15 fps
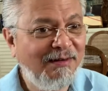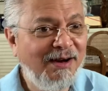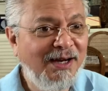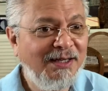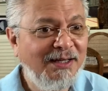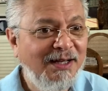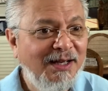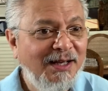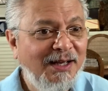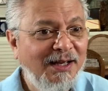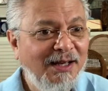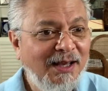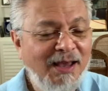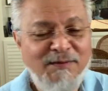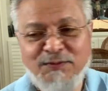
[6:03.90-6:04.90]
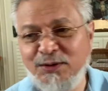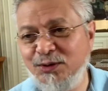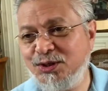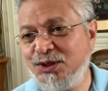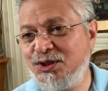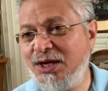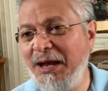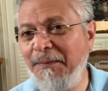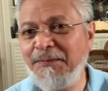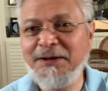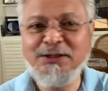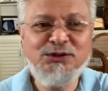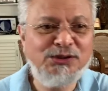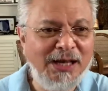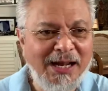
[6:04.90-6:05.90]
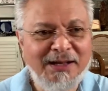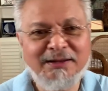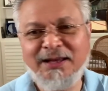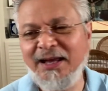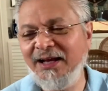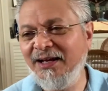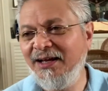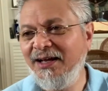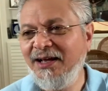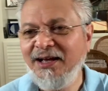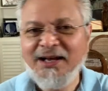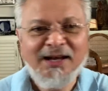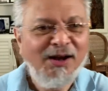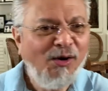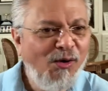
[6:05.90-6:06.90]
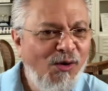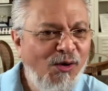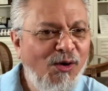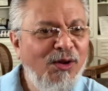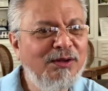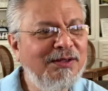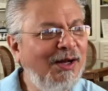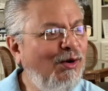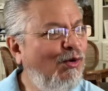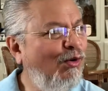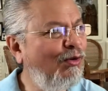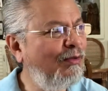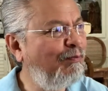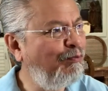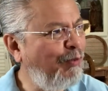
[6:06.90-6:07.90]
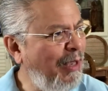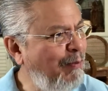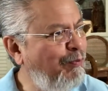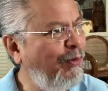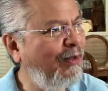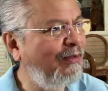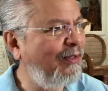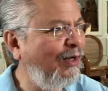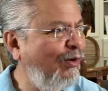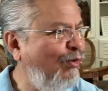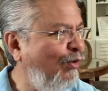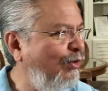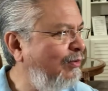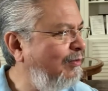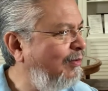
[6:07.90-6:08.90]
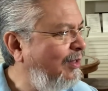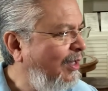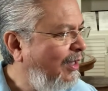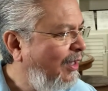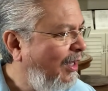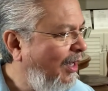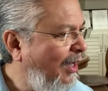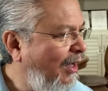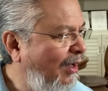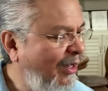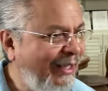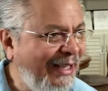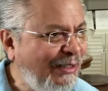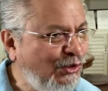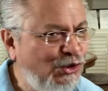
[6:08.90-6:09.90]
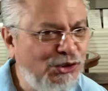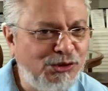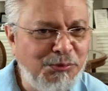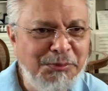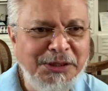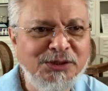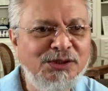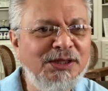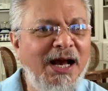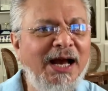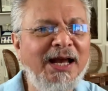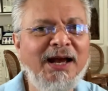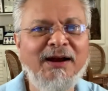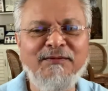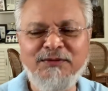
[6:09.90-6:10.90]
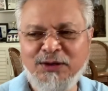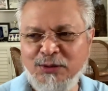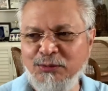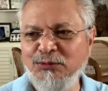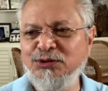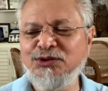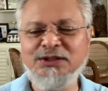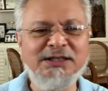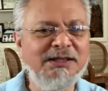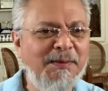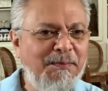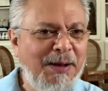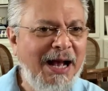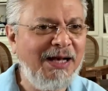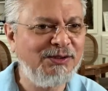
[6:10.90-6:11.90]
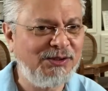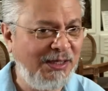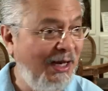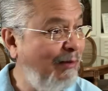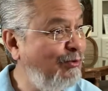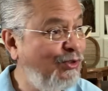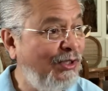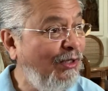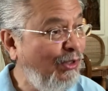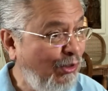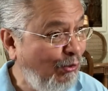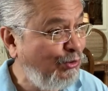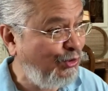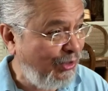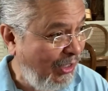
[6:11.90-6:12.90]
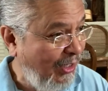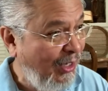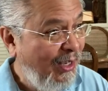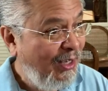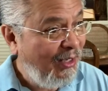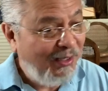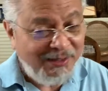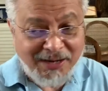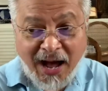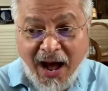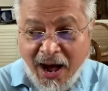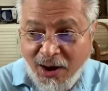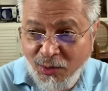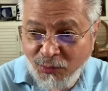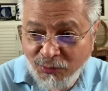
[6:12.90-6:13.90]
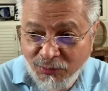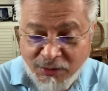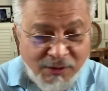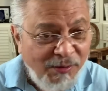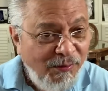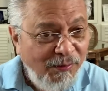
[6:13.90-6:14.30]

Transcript: right? if you just keep rejecting all the good people, the good uh, instruments I have used in the past and I'm still using now,